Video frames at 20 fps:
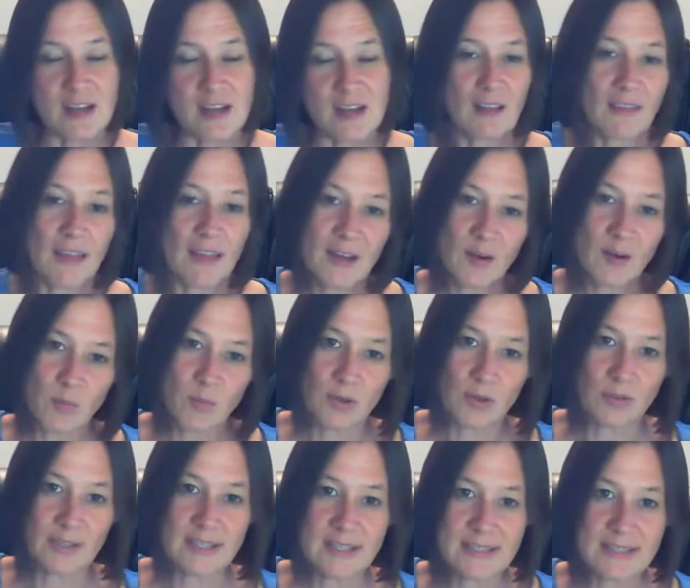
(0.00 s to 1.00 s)
not like
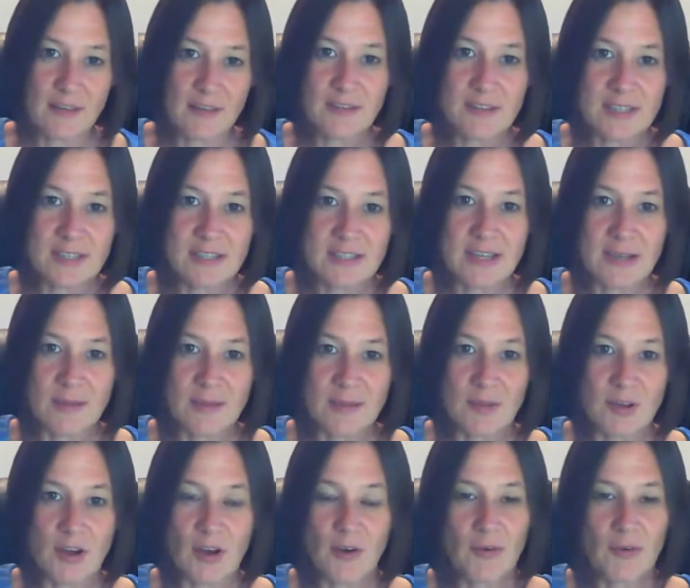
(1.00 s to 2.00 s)
worldly self-esteem.
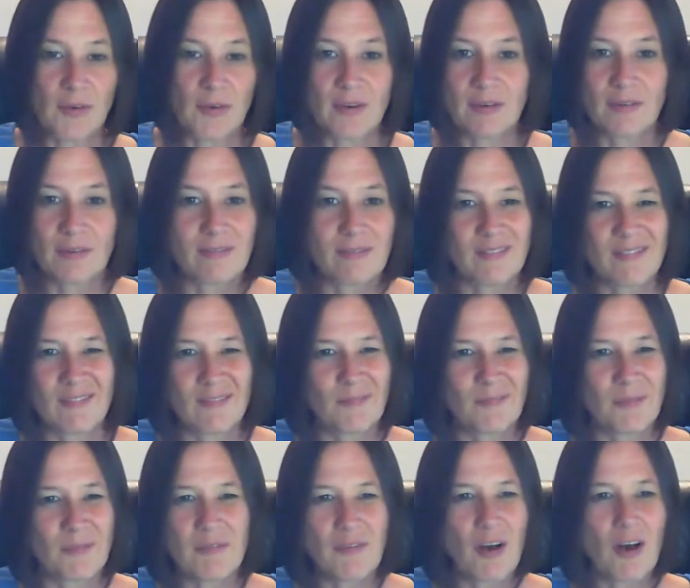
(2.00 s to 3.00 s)
You know,
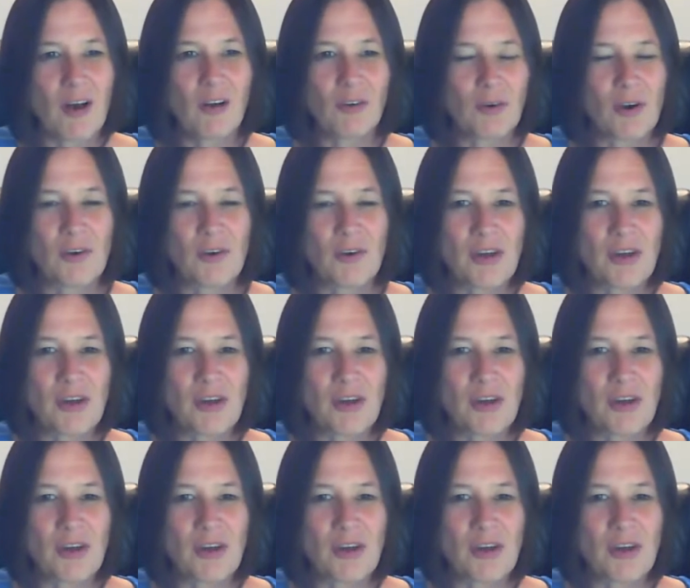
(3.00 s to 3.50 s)
we've all grown